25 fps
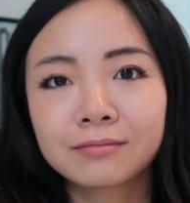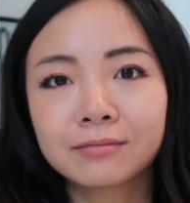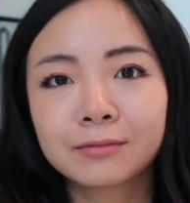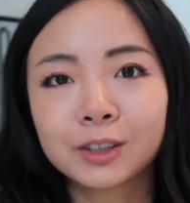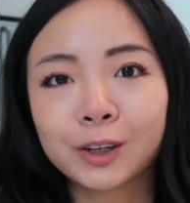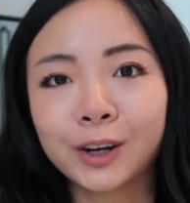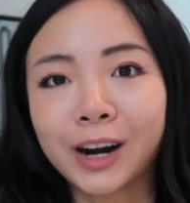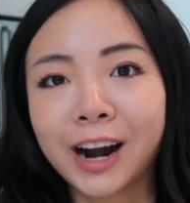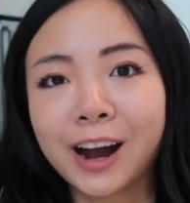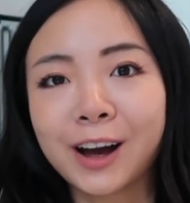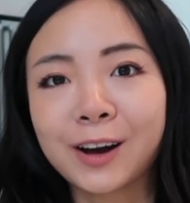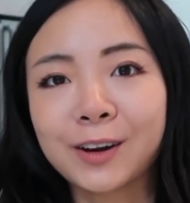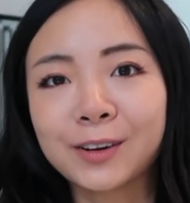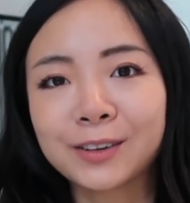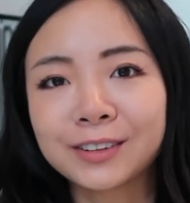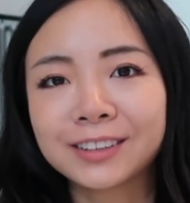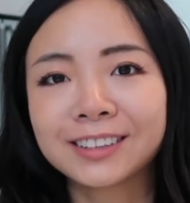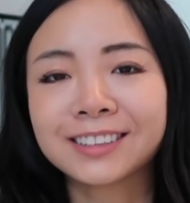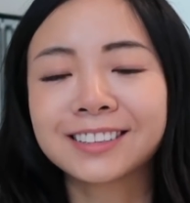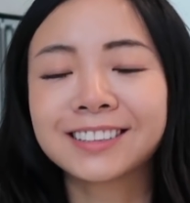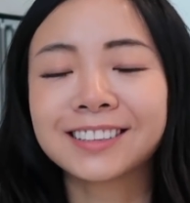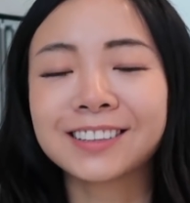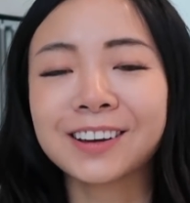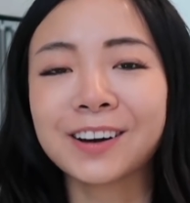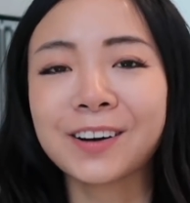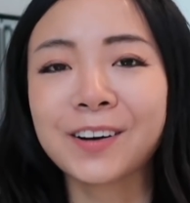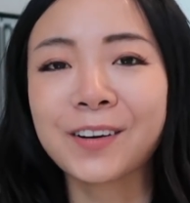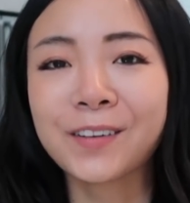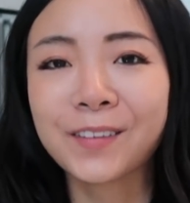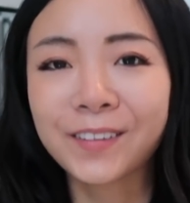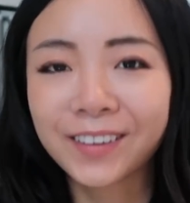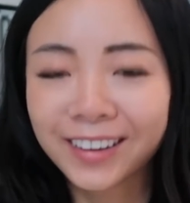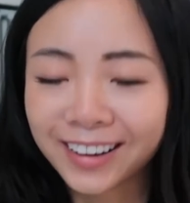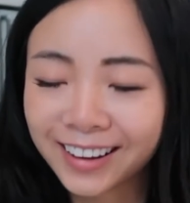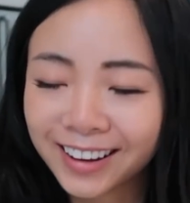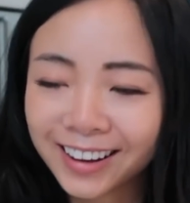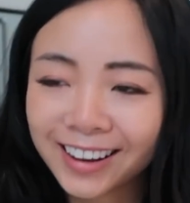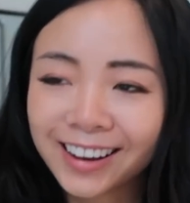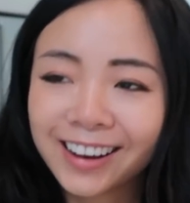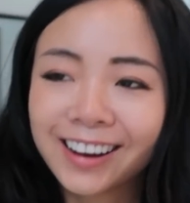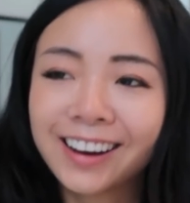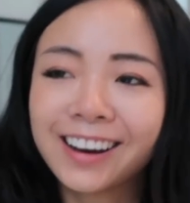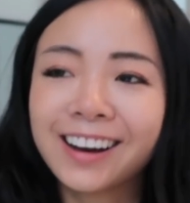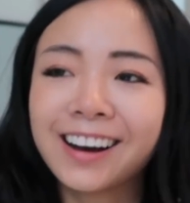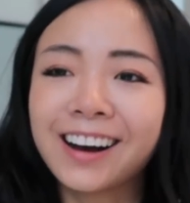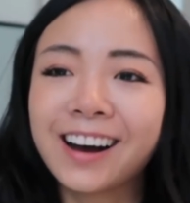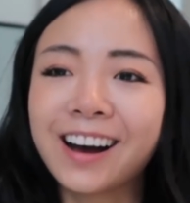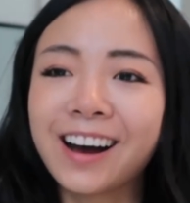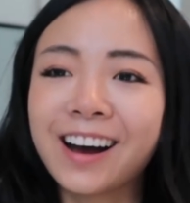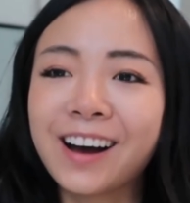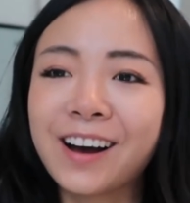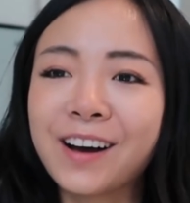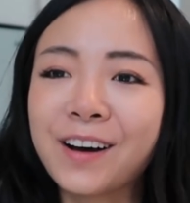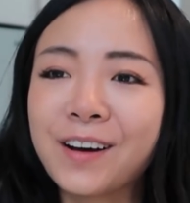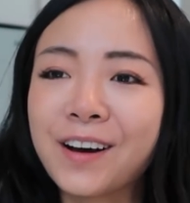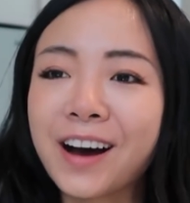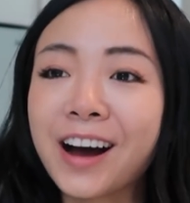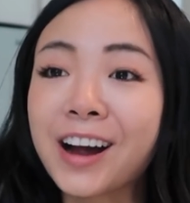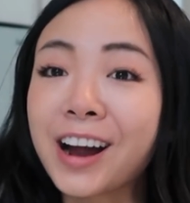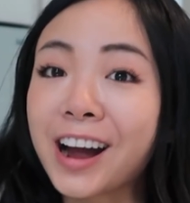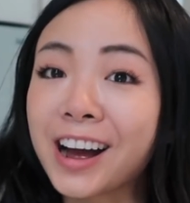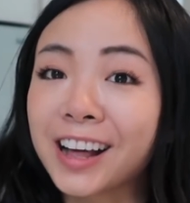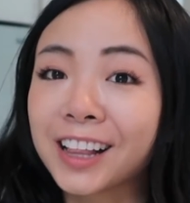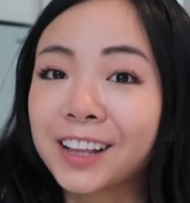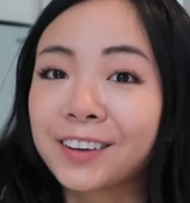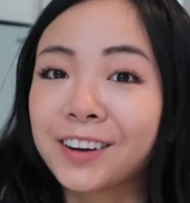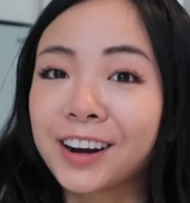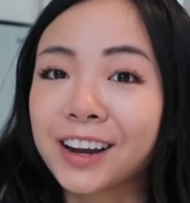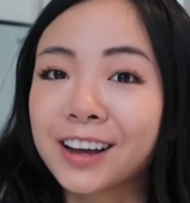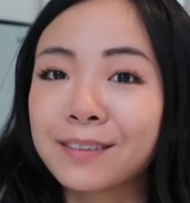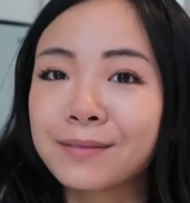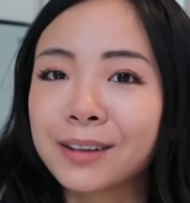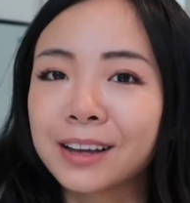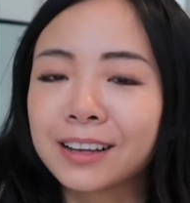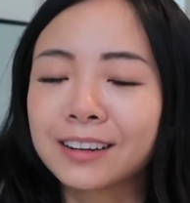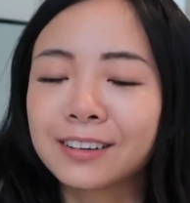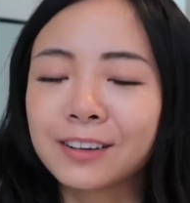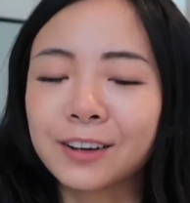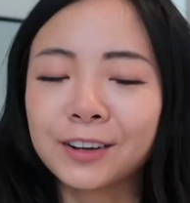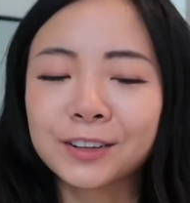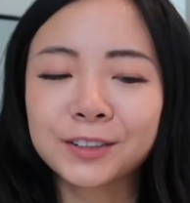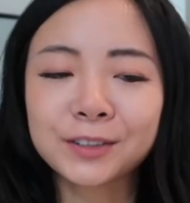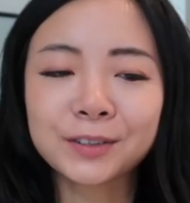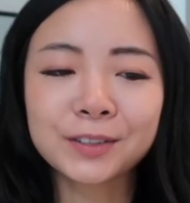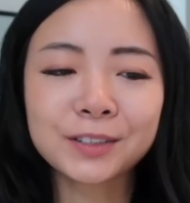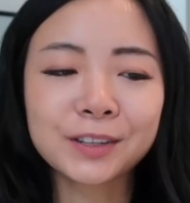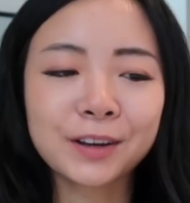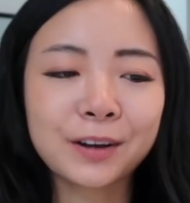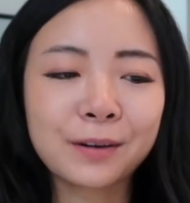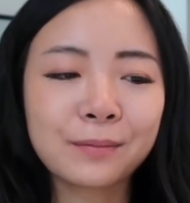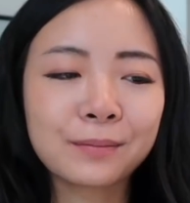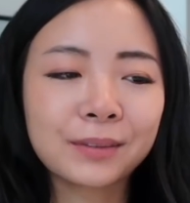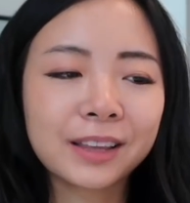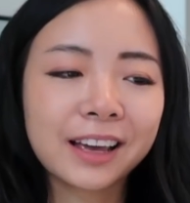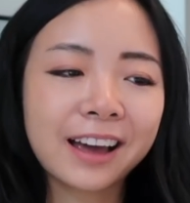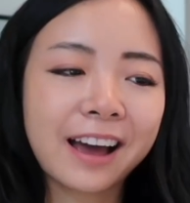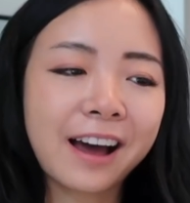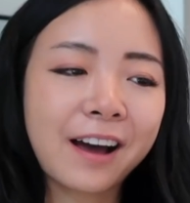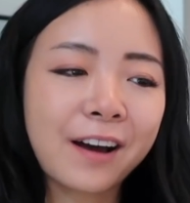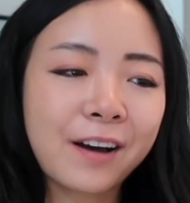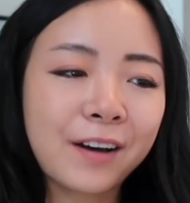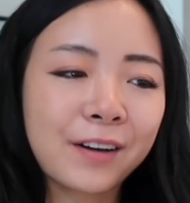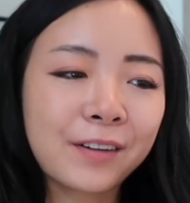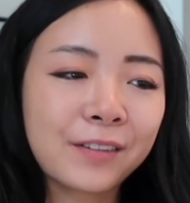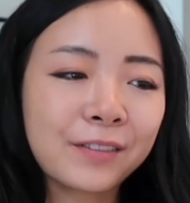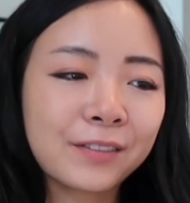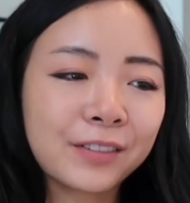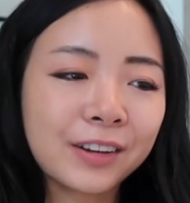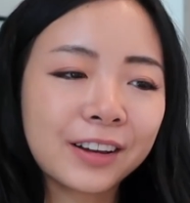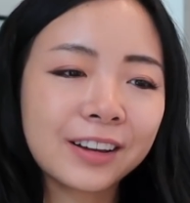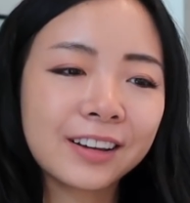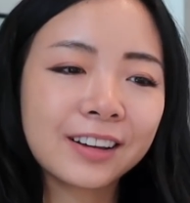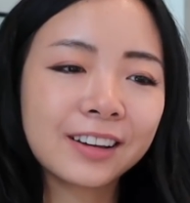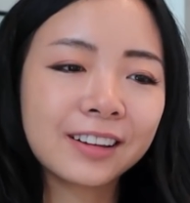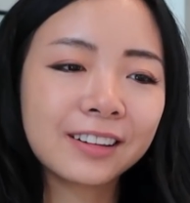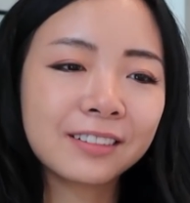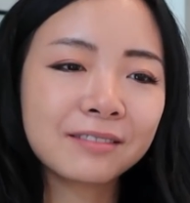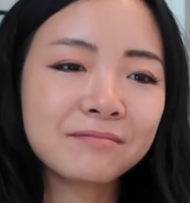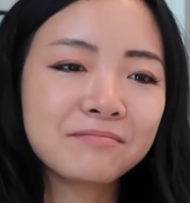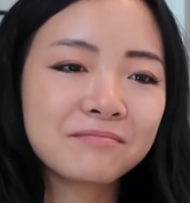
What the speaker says: crowd. So I highly recommend Aldo Somme. They have,